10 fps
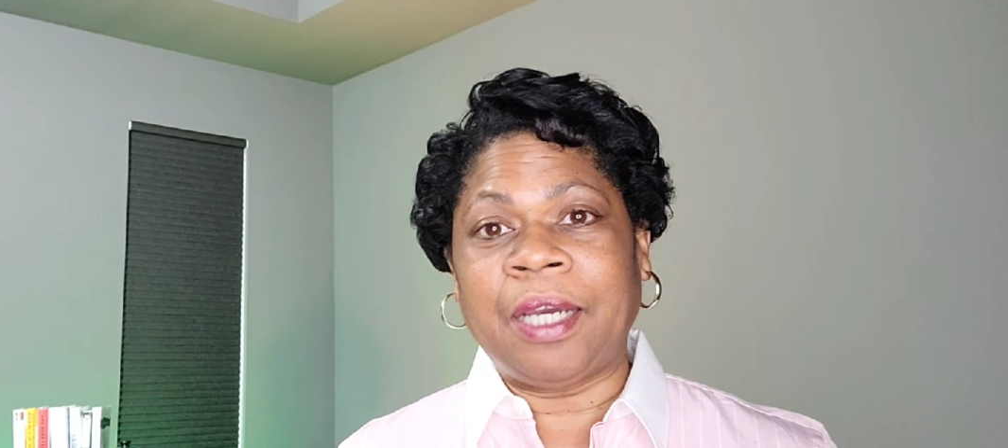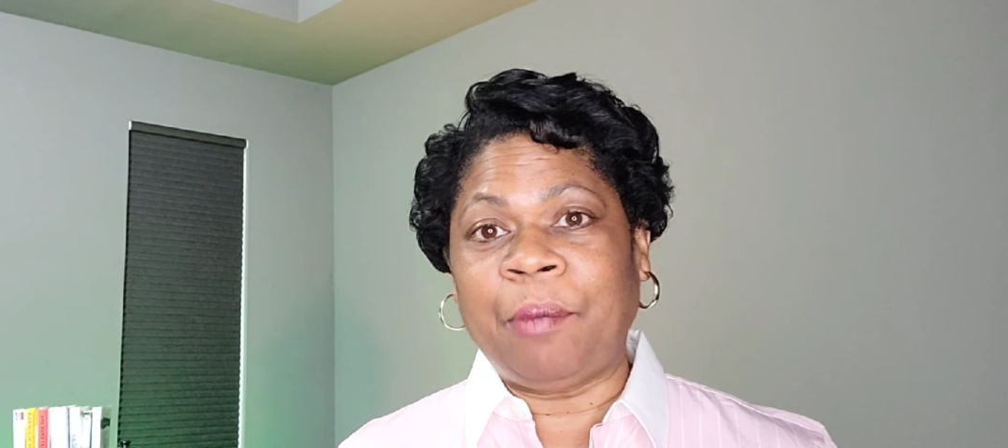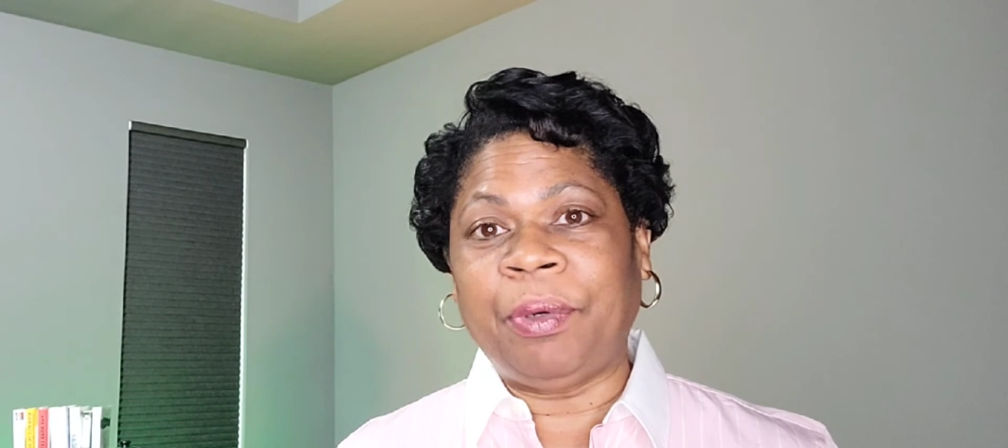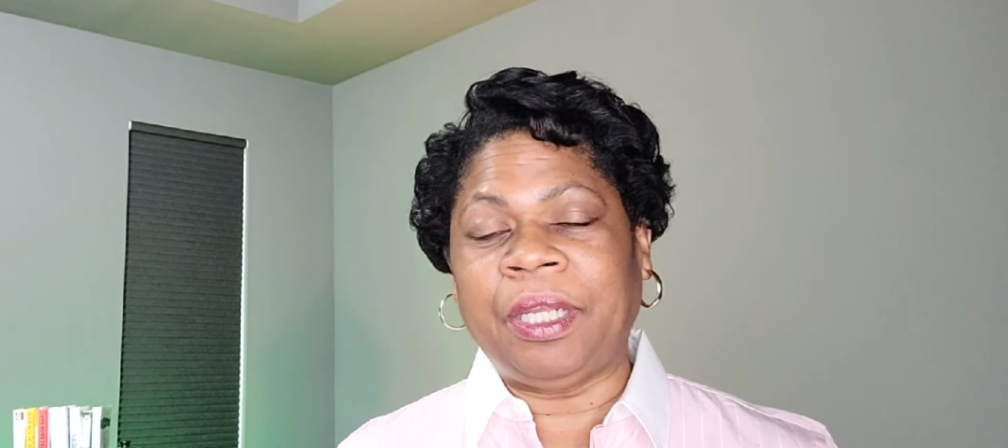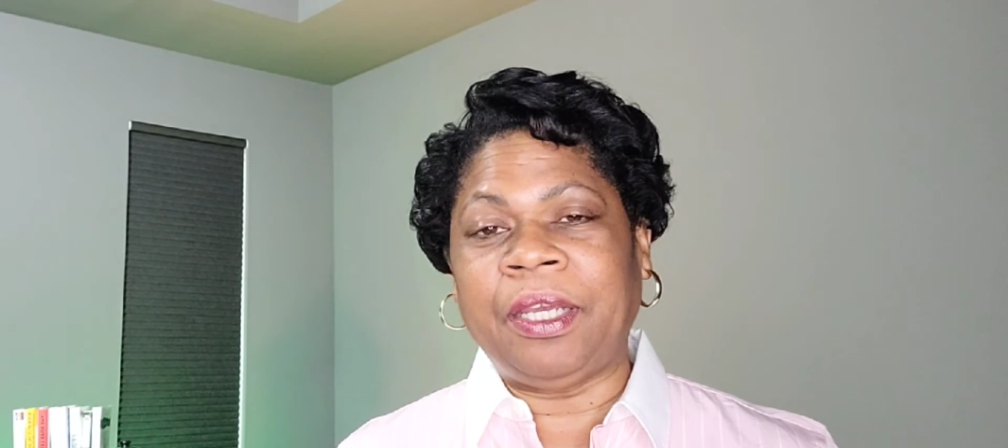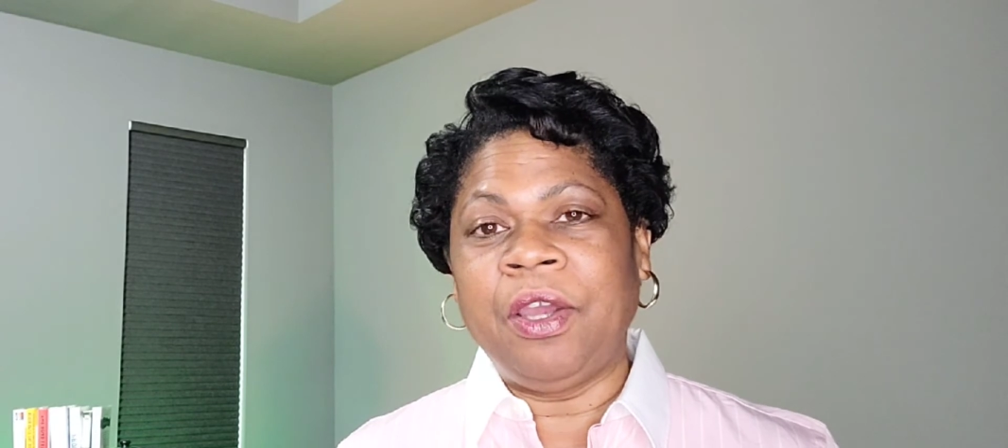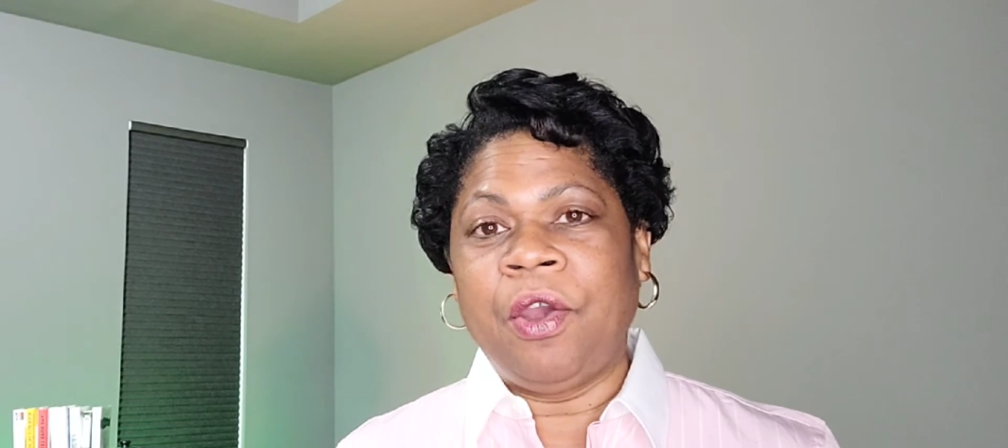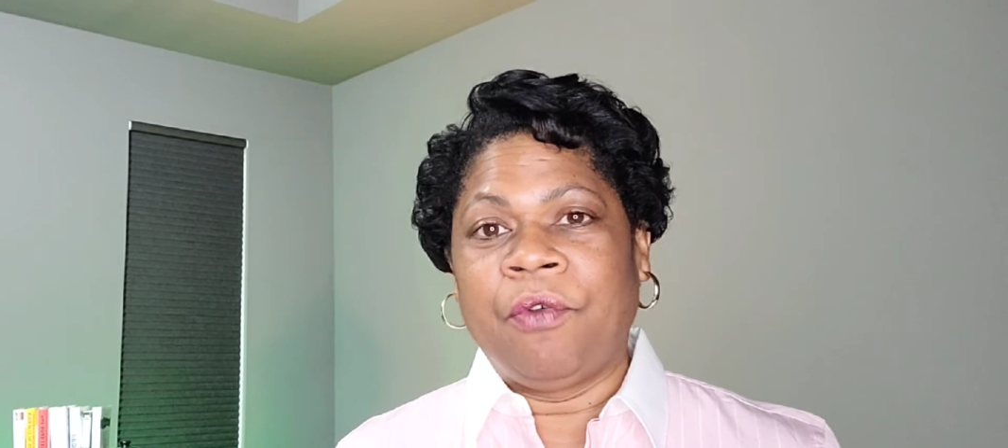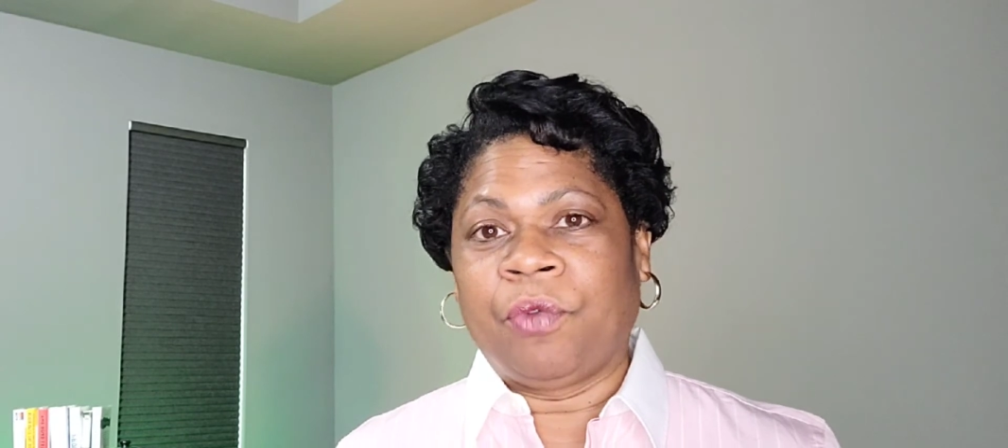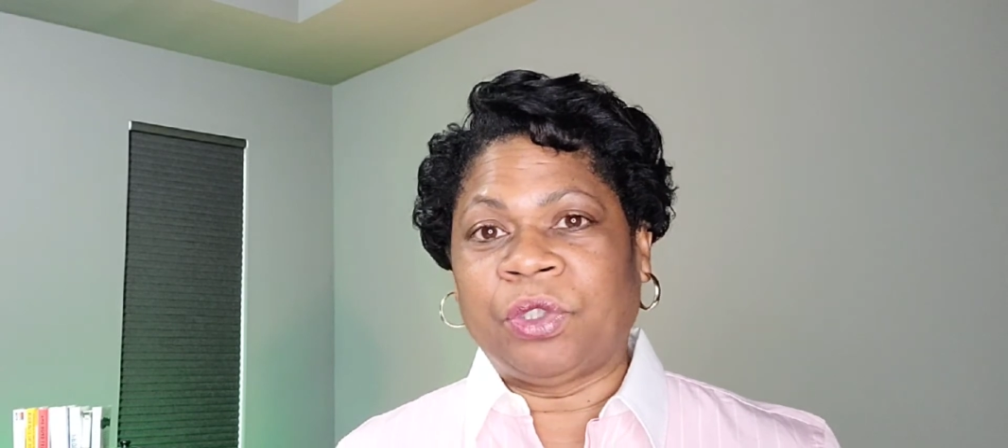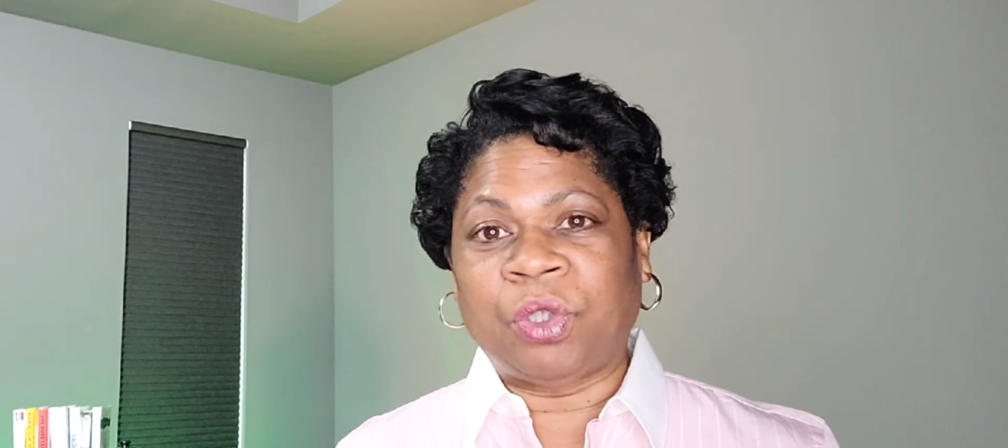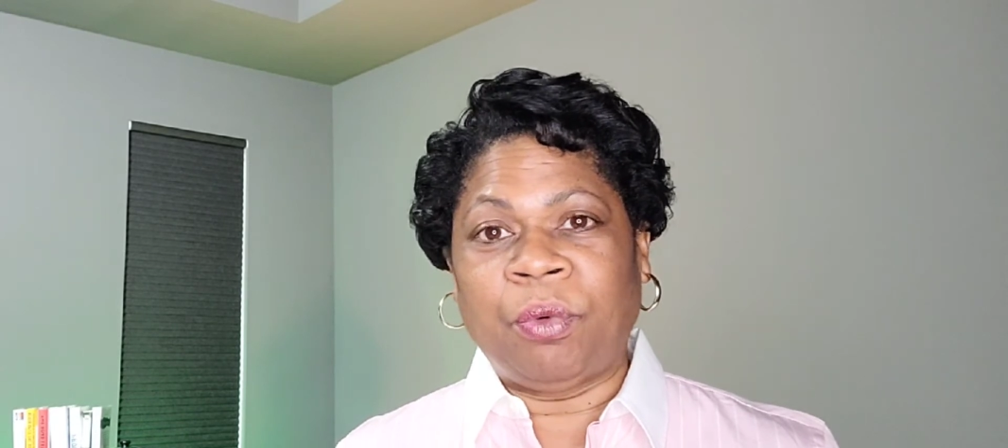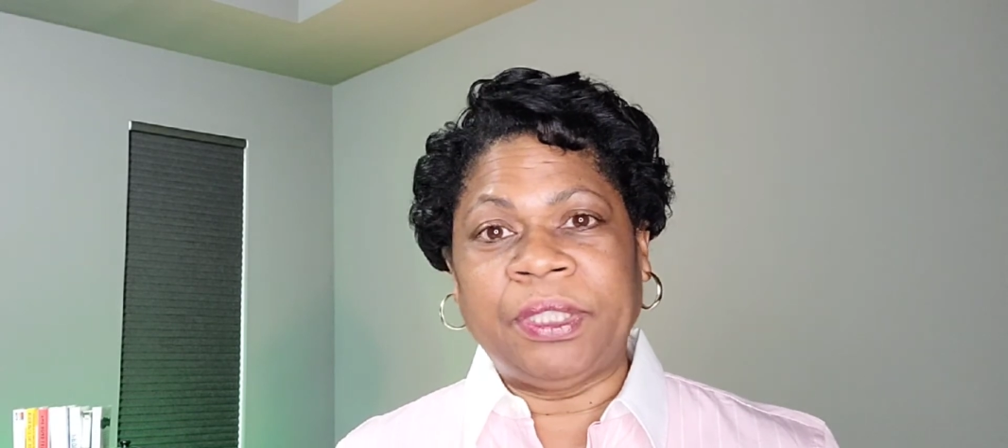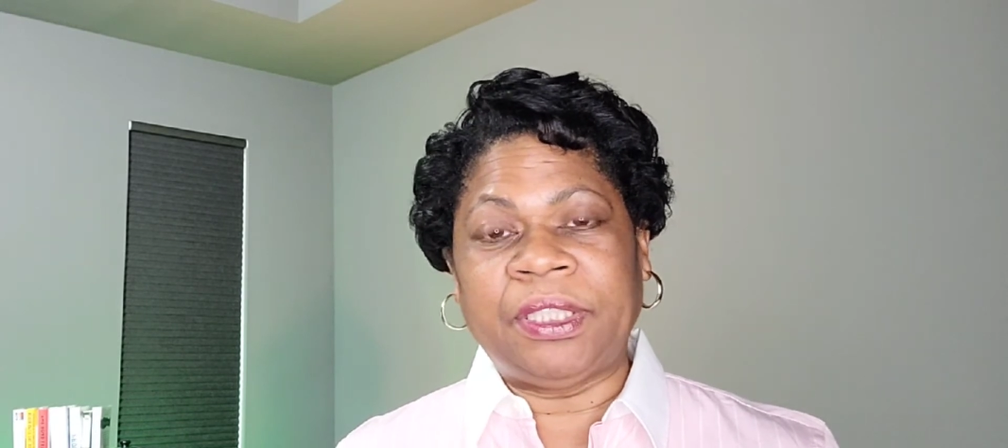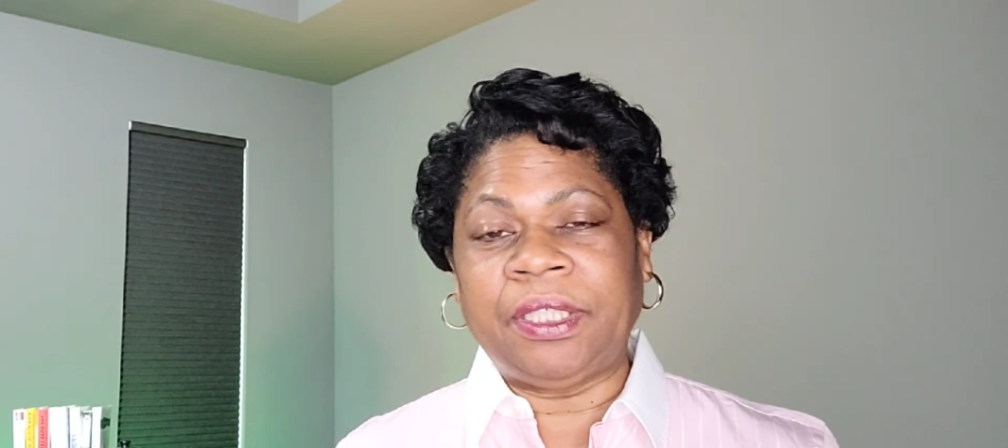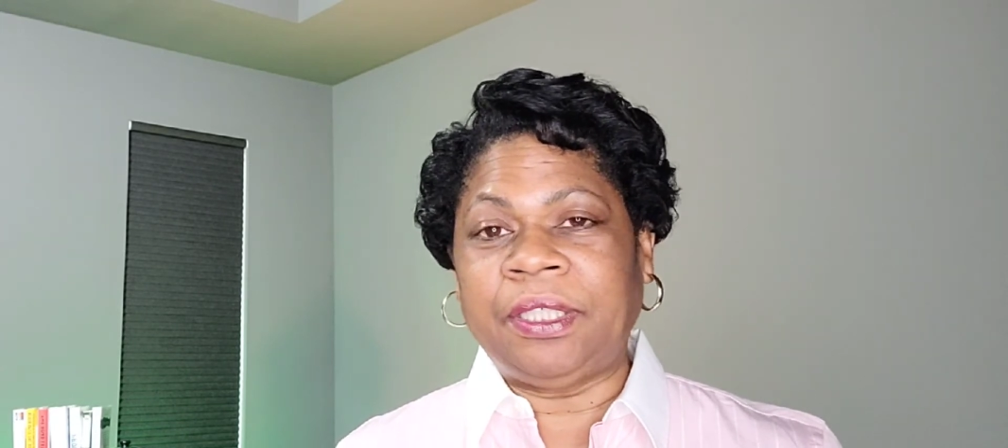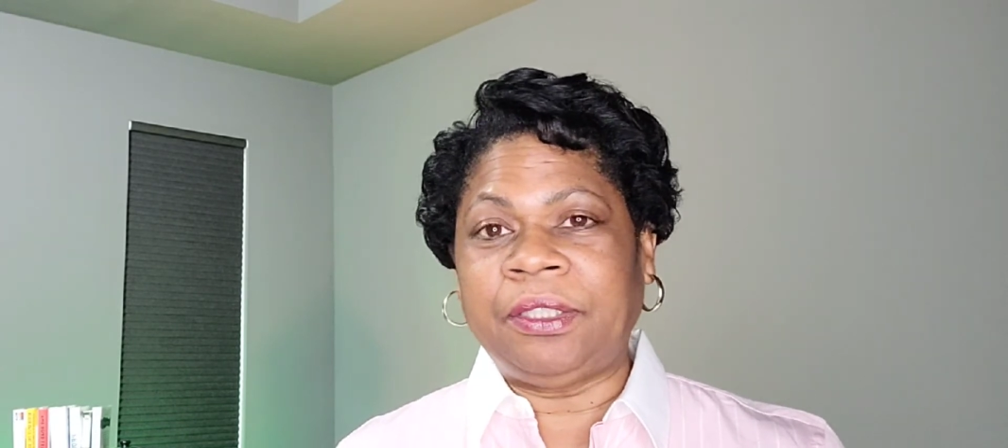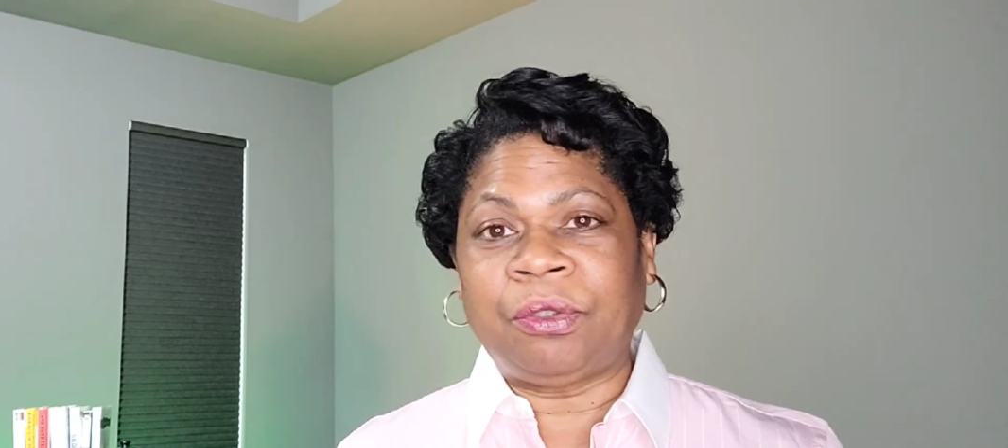company for 20,